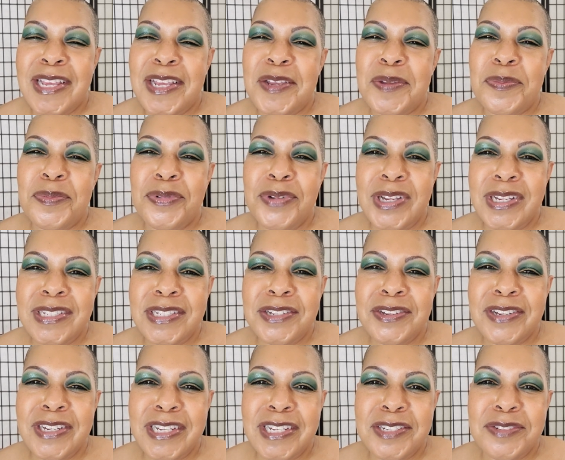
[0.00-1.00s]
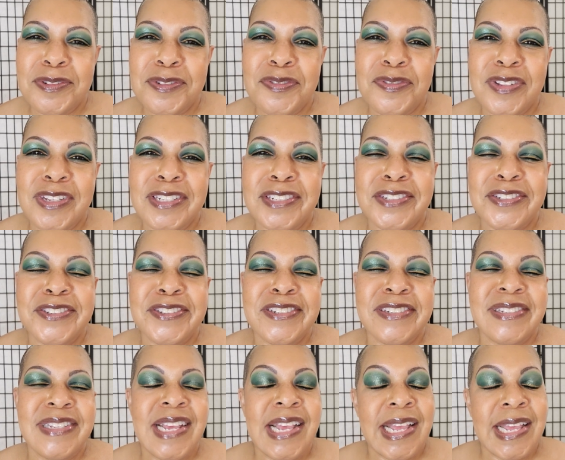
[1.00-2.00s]
embracing your natural
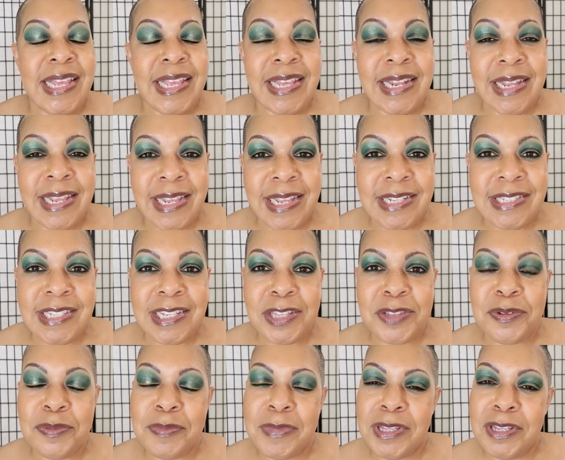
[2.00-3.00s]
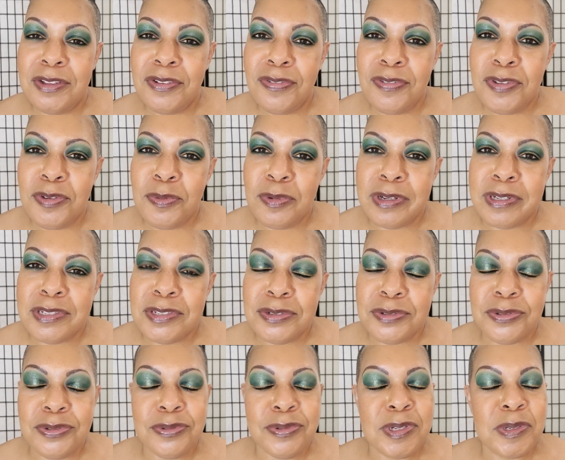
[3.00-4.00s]
features, enhancing them if you want
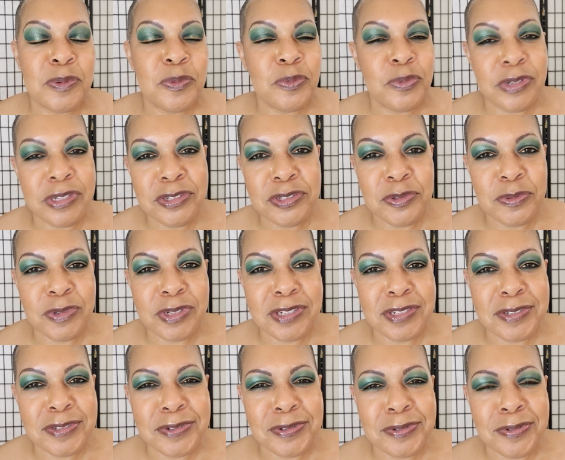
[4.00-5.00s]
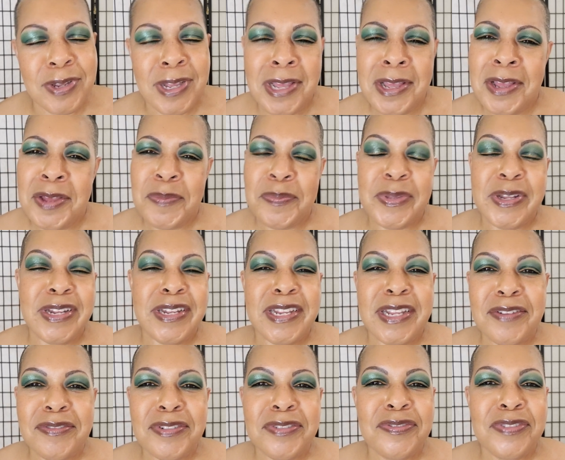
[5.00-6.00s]
to, when you want to, but
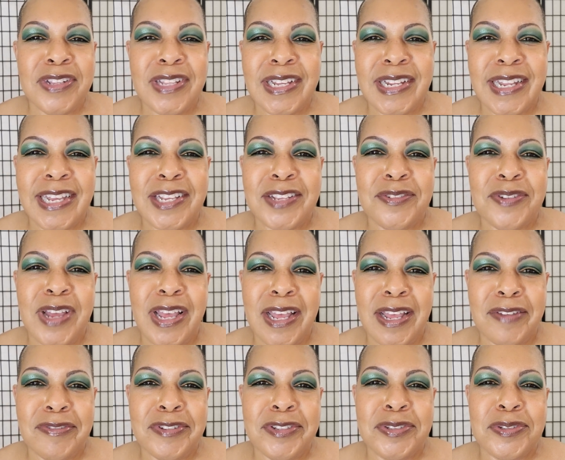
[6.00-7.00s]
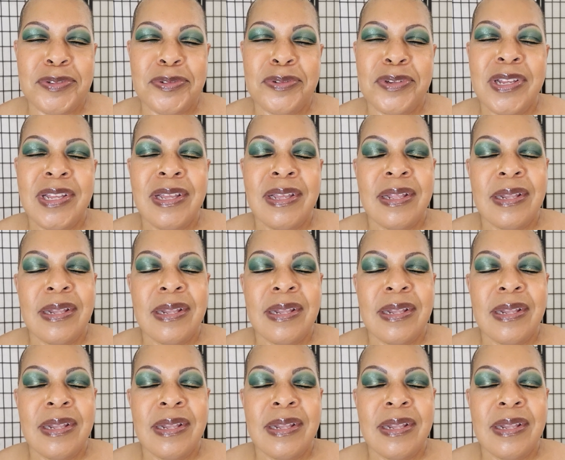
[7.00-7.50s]
never feeling like you have to.